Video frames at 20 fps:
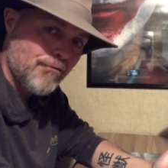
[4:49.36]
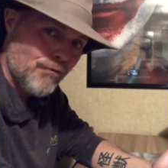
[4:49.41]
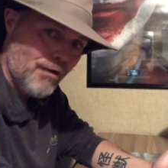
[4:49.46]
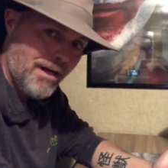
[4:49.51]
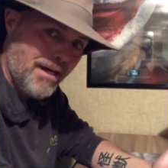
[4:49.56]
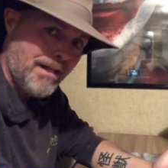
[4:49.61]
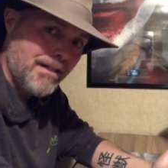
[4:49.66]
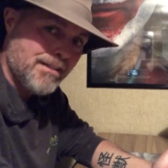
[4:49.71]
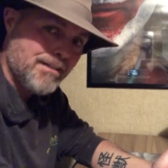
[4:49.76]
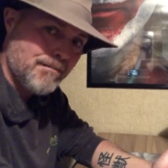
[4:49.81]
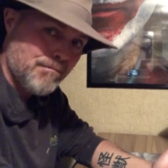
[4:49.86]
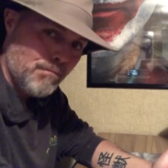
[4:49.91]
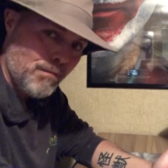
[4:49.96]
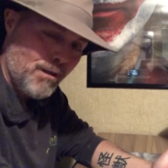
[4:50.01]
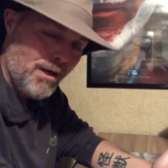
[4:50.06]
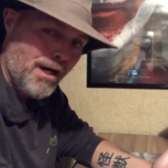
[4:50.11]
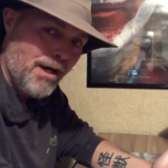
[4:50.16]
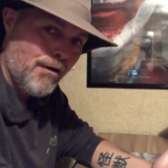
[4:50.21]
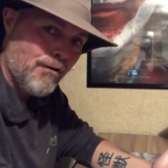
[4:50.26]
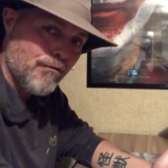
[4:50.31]
reddish
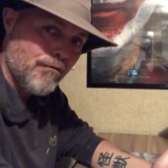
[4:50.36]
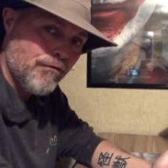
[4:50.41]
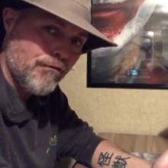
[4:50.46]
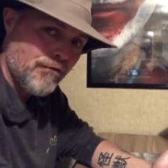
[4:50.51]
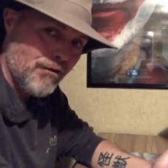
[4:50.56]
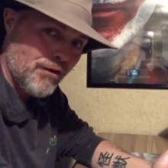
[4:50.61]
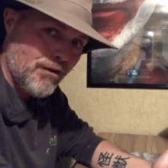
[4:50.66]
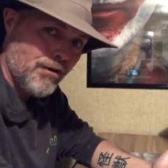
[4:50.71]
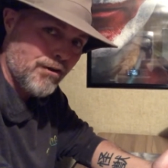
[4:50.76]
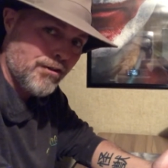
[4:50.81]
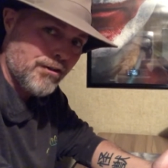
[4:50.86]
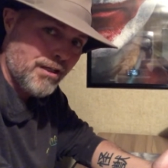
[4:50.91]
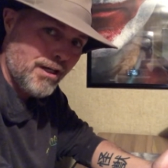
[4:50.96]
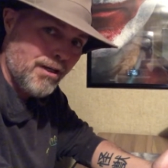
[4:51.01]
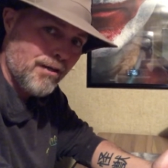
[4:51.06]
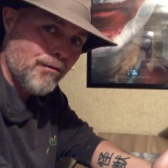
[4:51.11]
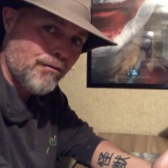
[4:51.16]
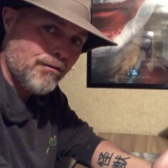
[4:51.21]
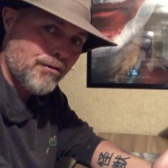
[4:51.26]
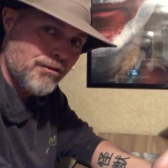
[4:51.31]
brown fur
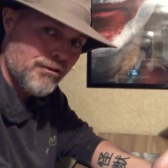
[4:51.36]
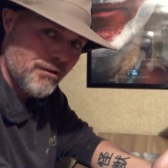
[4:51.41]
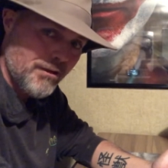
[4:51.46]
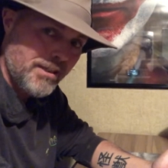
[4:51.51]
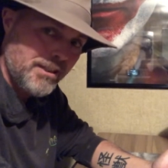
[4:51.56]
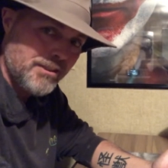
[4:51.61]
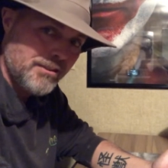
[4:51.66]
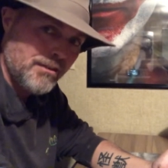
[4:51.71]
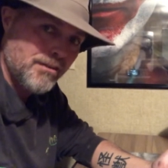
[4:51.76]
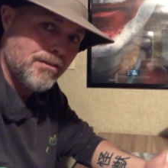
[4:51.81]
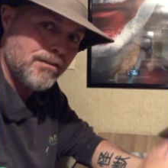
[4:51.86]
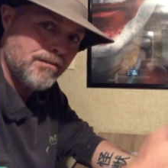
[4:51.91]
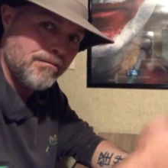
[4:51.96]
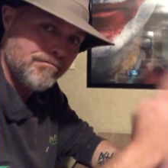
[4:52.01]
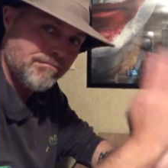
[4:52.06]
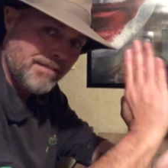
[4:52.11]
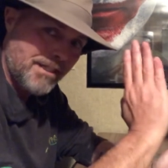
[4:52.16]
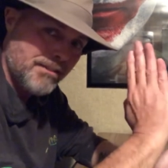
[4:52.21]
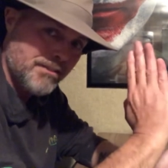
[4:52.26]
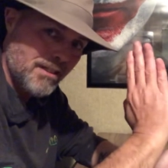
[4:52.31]
colored creature
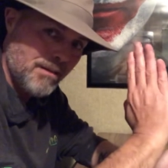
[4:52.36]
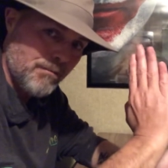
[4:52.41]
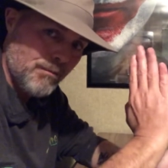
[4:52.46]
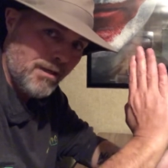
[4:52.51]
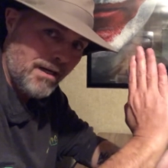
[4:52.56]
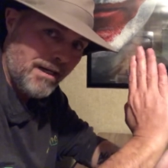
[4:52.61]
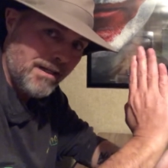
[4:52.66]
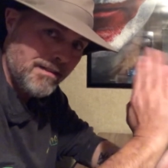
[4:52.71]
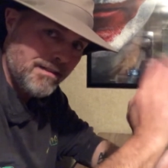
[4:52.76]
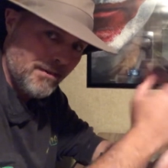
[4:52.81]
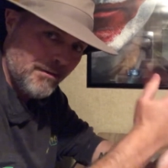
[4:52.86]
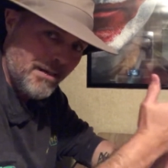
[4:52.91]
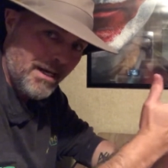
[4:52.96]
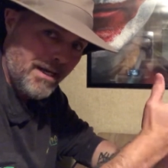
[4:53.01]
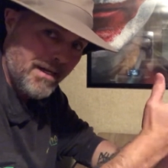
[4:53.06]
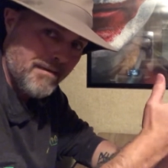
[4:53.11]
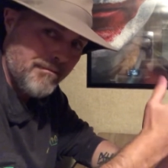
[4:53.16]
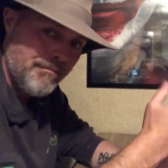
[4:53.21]
that's upright. Okay.